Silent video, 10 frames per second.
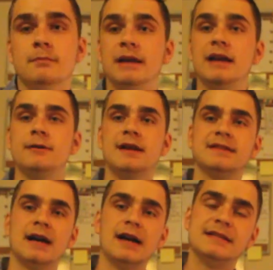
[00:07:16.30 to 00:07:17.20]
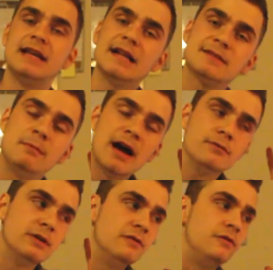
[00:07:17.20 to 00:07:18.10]
But anyways, guys, that's my
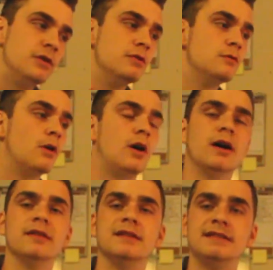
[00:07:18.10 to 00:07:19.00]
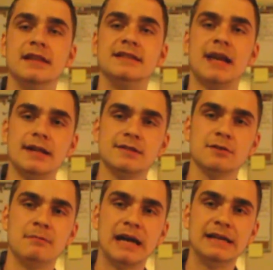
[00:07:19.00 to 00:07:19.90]
review on the
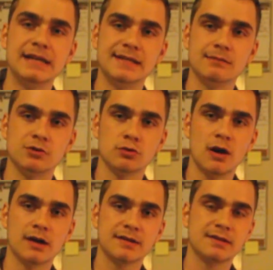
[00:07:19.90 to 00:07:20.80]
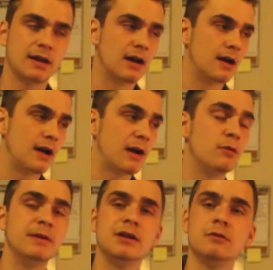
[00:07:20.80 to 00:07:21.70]
Tensor Magnesium trucks. I
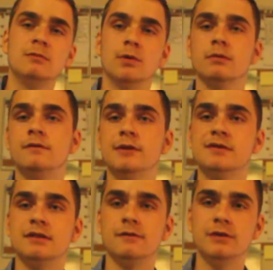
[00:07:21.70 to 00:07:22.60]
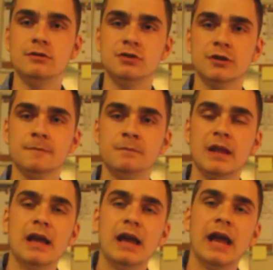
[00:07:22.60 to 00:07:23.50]
will be doing more reviews in the future,
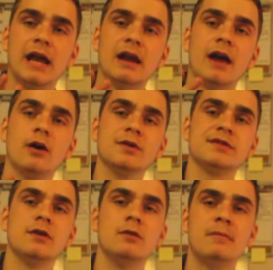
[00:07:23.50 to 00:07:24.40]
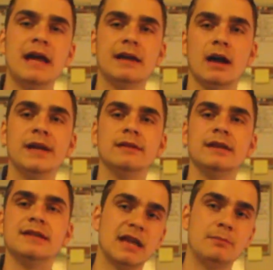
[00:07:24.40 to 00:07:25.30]
and I also make
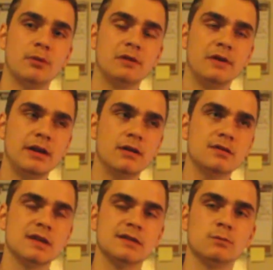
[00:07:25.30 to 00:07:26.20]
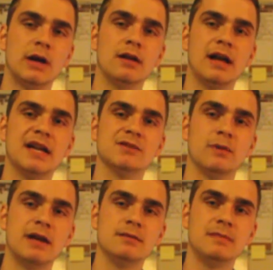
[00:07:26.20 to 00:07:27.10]
weekly skateboarding videos as well as
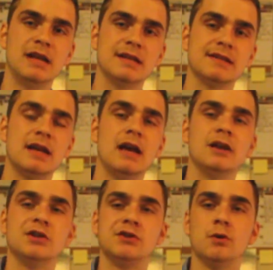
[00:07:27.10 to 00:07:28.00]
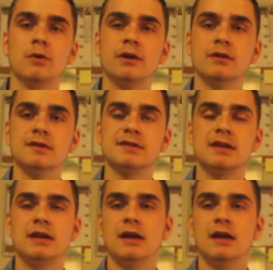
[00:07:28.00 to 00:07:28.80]
randomness, tutorials,